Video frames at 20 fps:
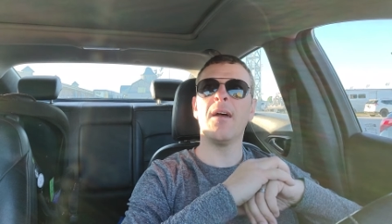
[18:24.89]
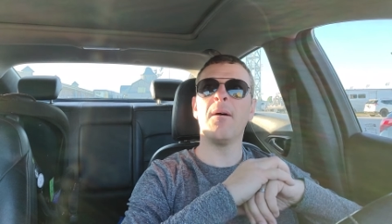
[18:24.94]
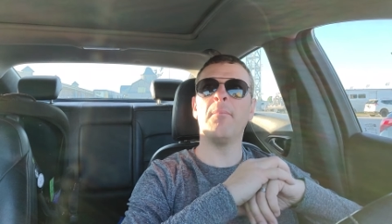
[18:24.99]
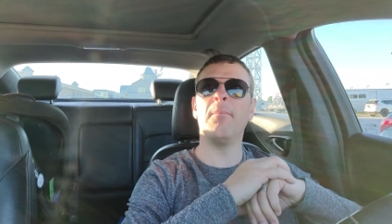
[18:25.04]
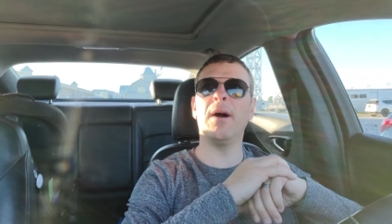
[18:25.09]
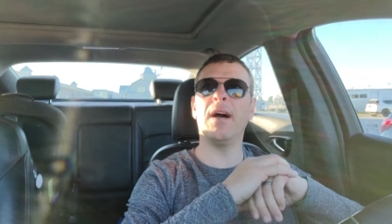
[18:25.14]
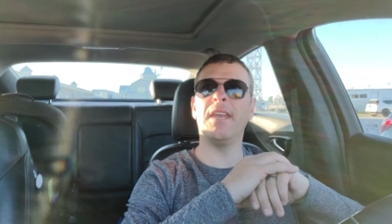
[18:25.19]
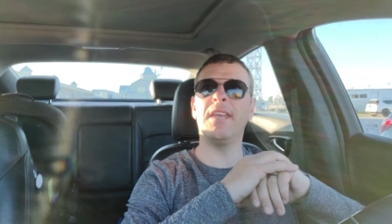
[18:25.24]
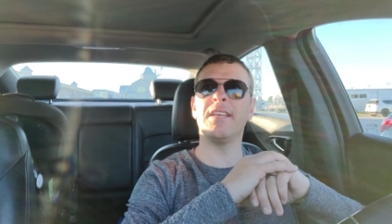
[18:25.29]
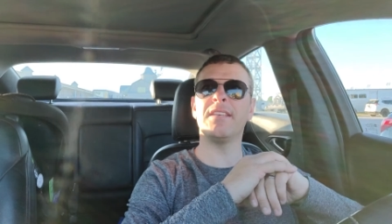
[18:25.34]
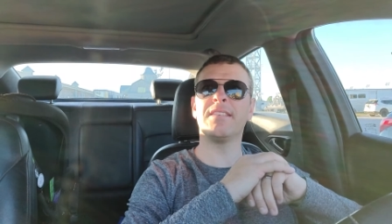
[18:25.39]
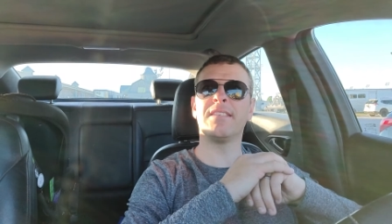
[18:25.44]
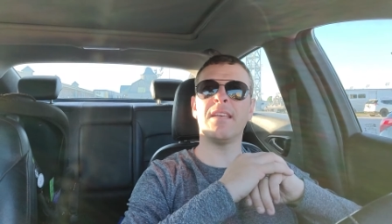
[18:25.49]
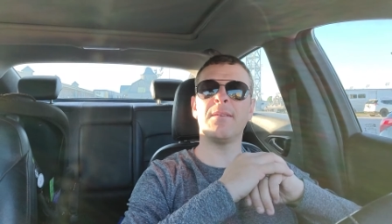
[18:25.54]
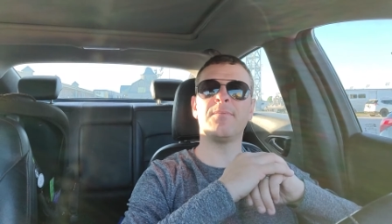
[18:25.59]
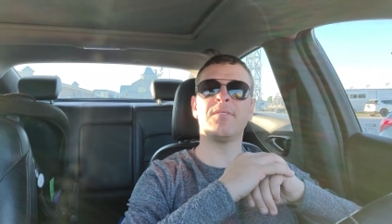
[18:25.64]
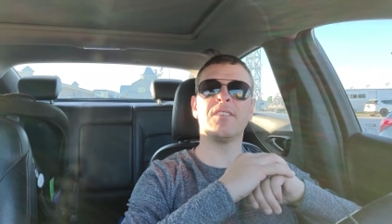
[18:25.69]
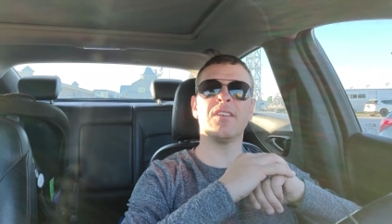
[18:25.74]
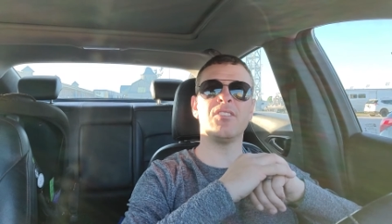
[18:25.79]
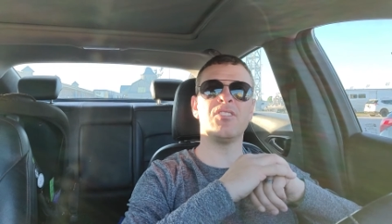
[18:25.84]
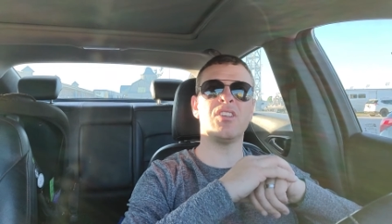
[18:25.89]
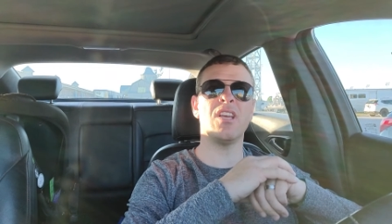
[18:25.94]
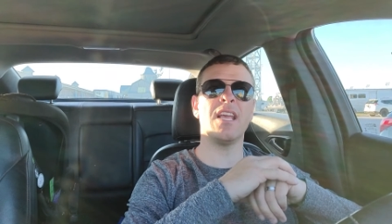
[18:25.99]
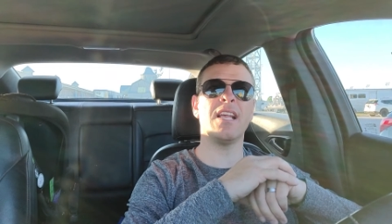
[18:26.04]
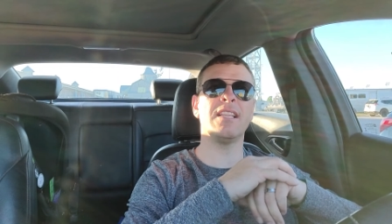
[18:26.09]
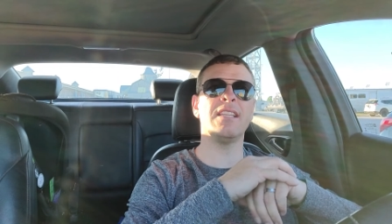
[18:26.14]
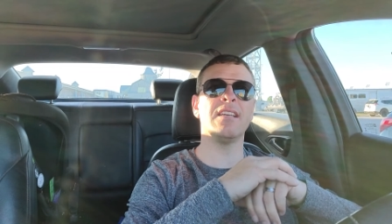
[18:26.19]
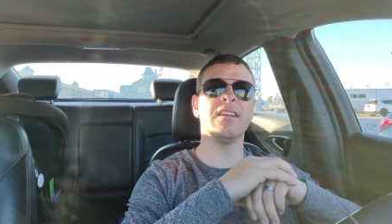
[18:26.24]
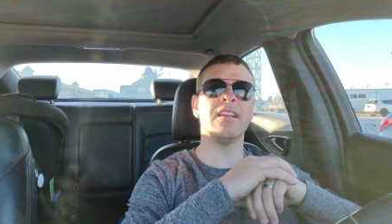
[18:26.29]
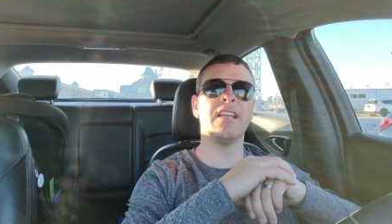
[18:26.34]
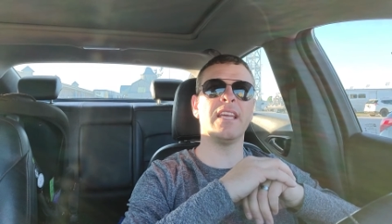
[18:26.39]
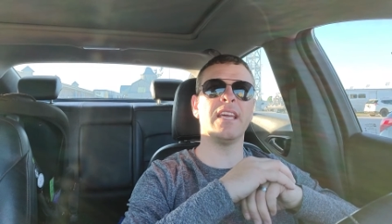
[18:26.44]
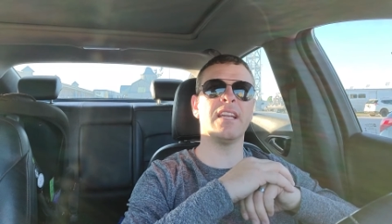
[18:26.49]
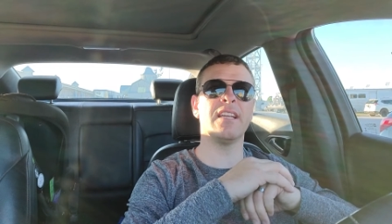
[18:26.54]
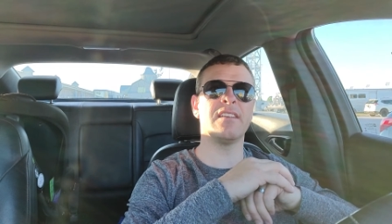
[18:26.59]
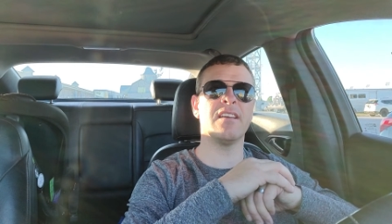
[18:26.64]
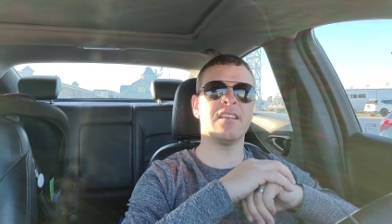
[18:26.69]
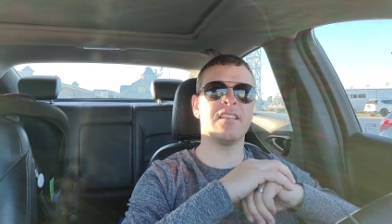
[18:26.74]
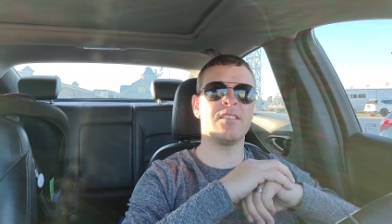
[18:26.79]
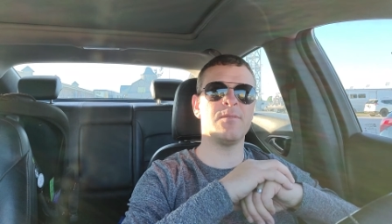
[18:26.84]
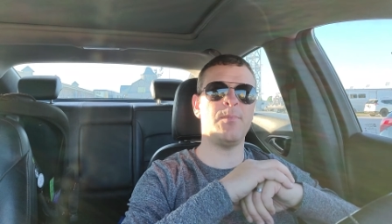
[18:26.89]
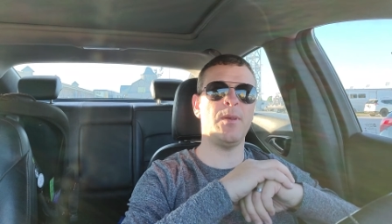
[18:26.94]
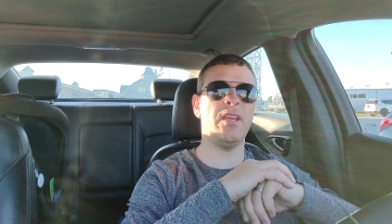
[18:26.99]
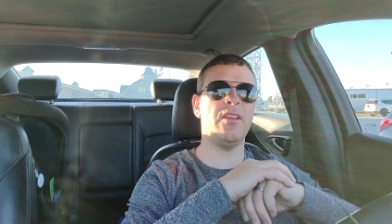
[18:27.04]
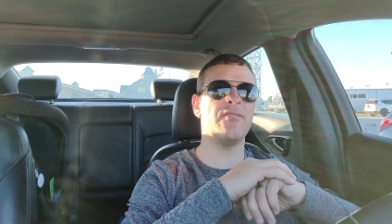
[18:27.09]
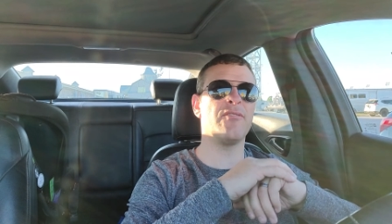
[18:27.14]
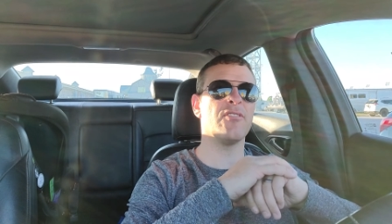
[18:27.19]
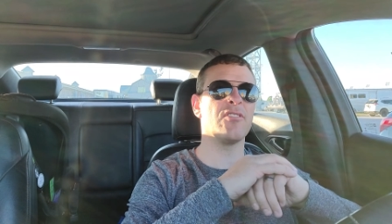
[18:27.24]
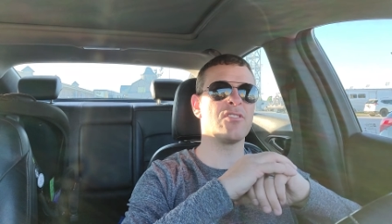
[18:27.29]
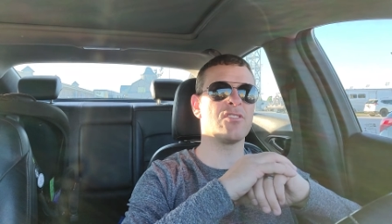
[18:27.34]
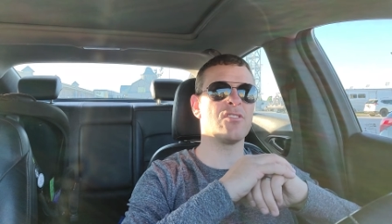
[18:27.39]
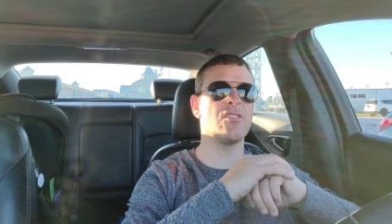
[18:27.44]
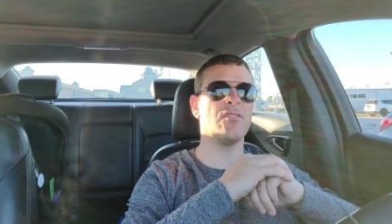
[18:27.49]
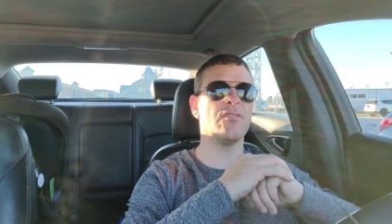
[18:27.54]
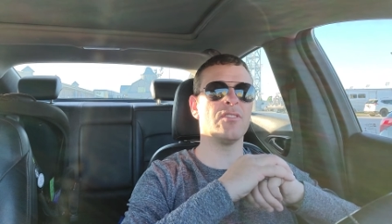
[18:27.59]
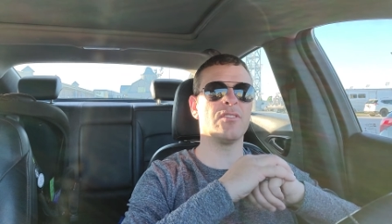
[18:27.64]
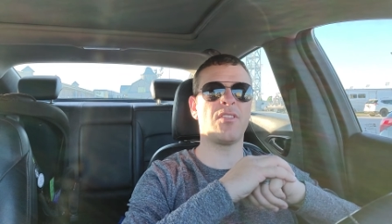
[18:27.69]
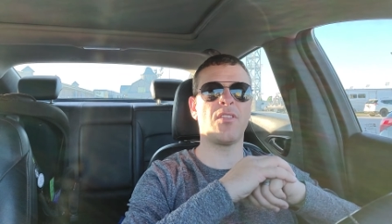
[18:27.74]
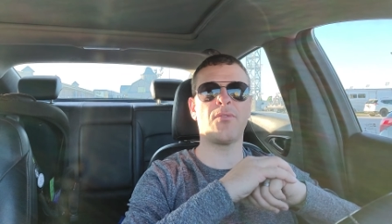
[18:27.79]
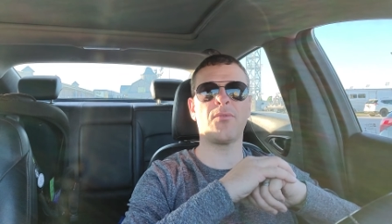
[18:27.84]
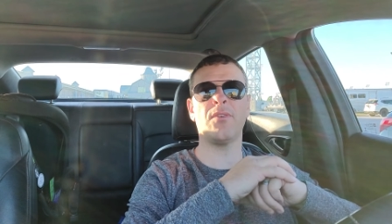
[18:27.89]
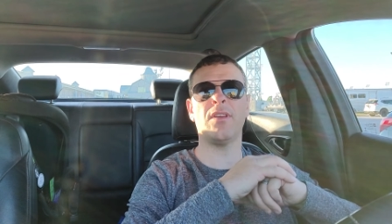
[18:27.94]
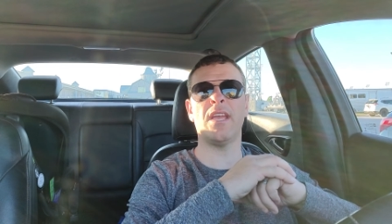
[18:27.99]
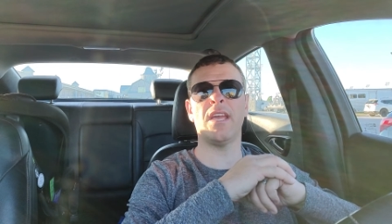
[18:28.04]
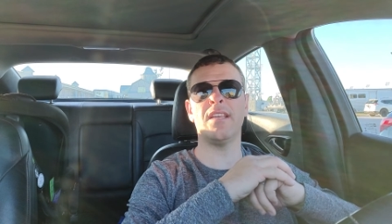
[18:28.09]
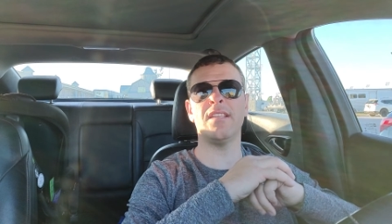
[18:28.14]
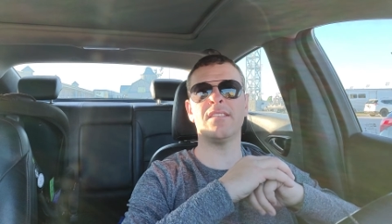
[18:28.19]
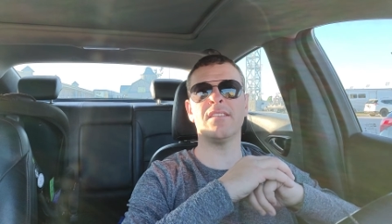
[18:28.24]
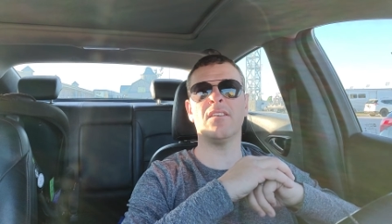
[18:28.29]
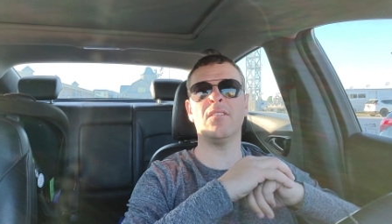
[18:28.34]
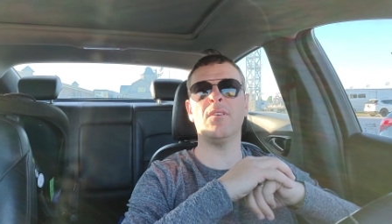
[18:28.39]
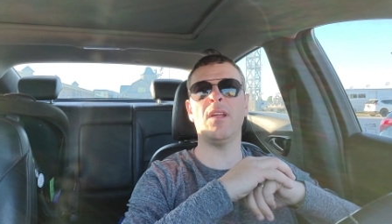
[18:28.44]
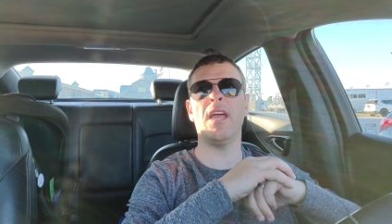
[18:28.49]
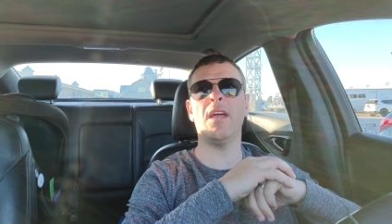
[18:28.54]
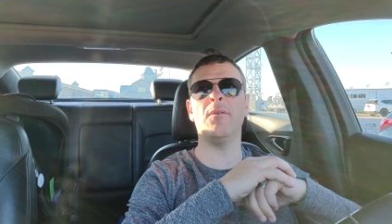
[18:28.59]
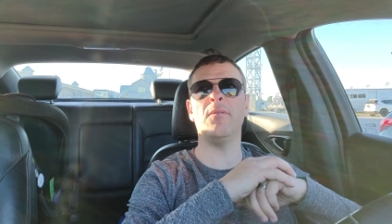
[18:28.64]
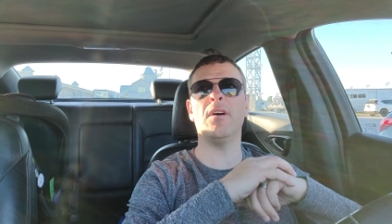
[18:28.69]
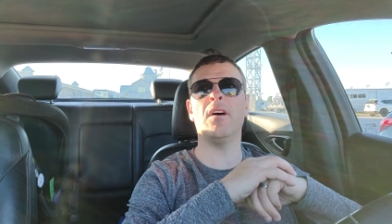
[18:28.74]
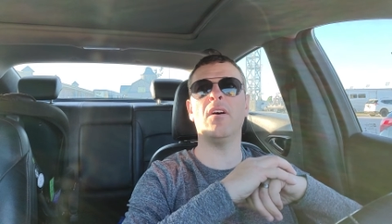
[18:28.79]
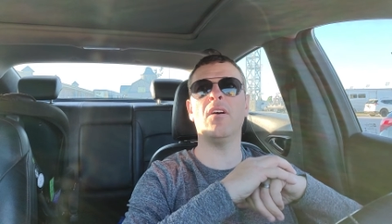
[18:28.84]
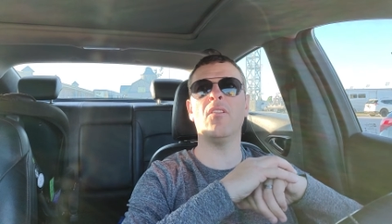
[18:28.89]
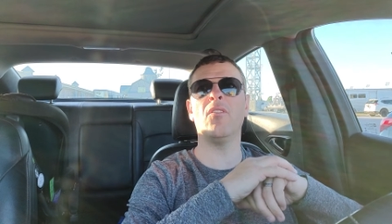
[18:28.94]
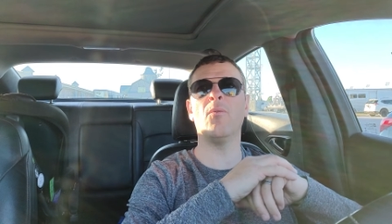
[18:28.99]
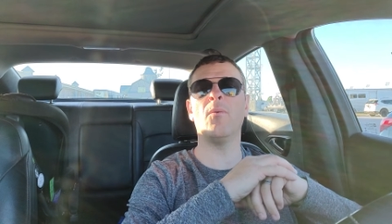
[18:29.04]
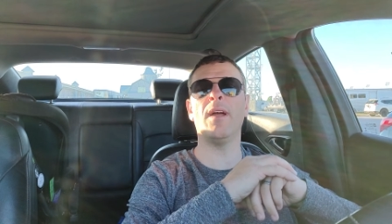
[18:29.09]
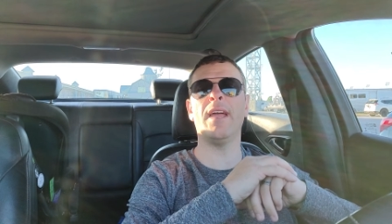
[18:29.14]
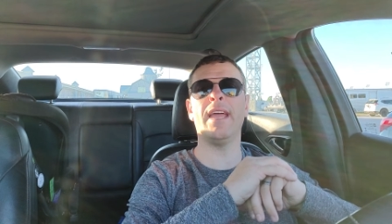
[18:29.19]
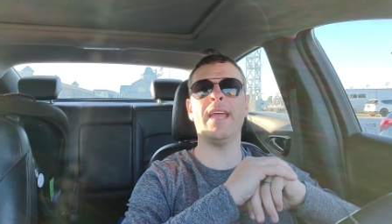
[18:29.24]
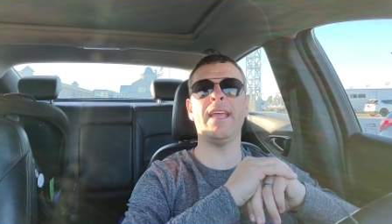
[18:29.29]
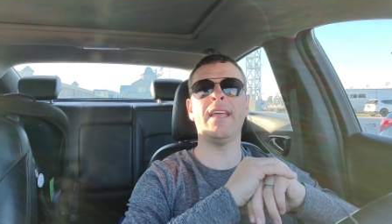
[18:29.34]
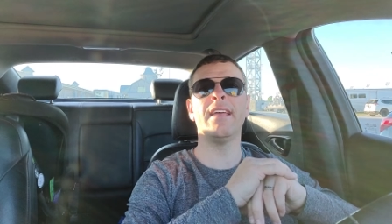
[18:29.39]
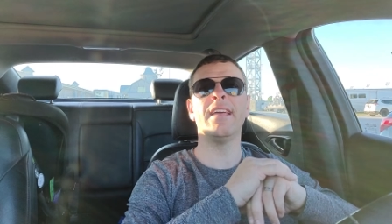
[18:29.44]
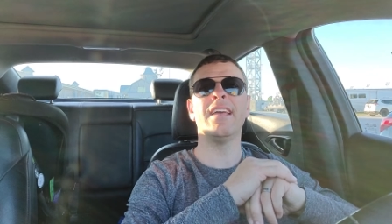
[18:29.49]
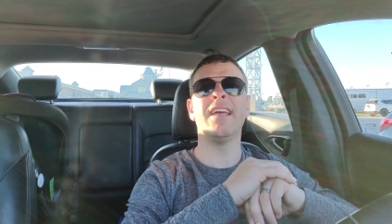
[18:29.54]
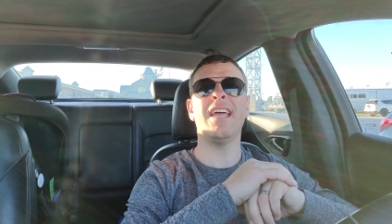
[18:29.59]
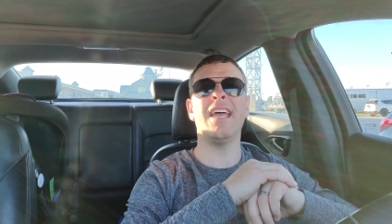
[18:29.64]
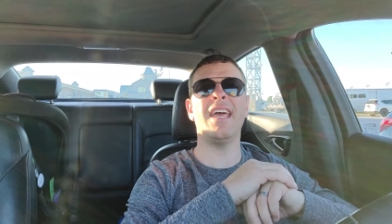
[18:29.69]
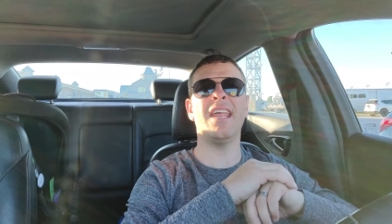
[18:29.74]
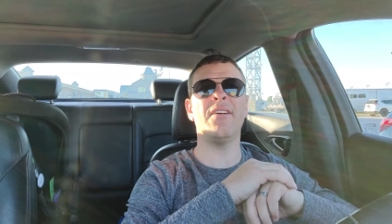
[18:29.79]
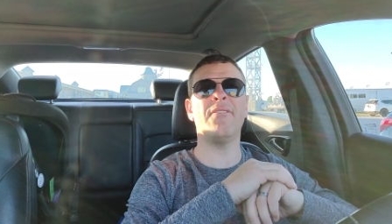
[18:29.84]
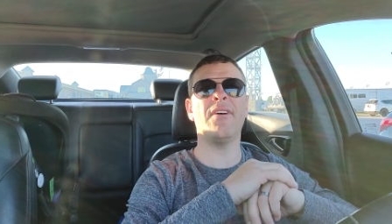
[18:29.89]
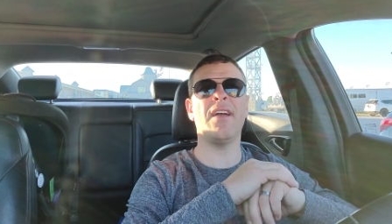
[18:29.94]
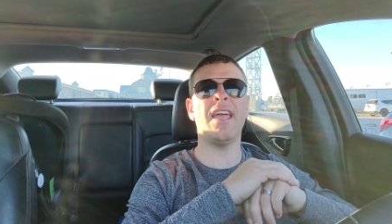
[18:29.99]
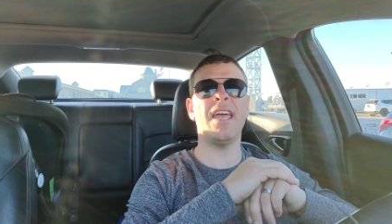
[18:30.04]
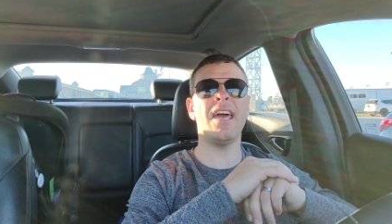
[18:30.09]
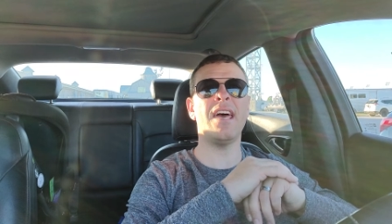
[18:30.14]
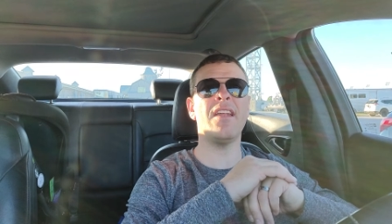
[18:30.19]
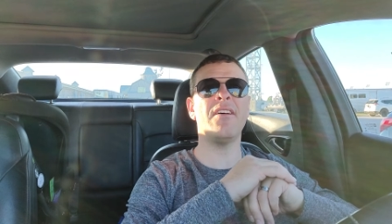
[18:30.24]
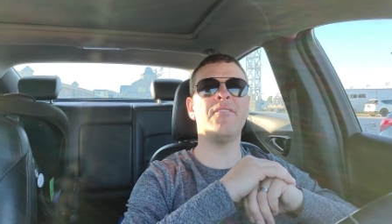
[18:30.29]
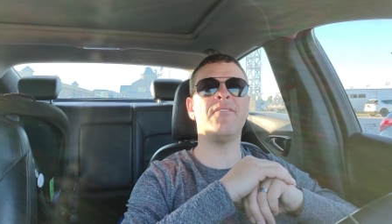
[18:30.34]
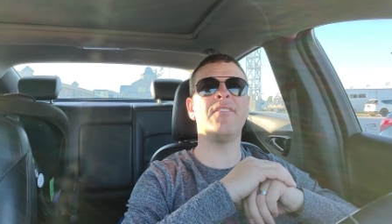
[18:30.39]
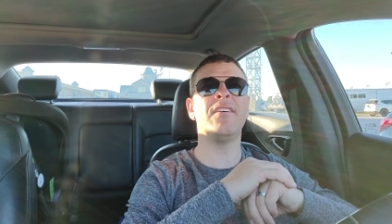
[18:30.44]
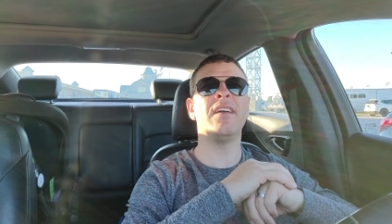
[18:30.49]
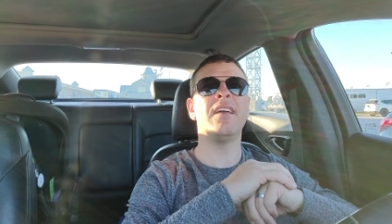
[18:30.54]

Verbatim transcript: But Zeb Sunshine clearly got a ton of speed first over at the 3 8s out, out all the way. And if I had a,